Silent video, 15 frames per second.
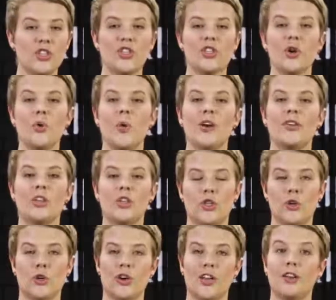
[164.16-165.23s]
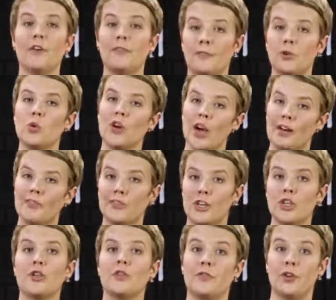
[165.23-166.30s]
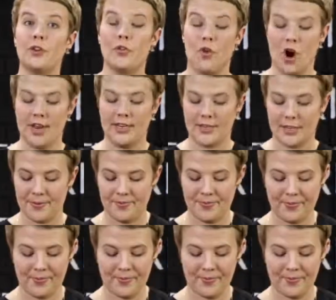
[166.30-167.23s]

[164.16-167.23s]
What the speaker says: just so we're ensuring a full coverage of the grind.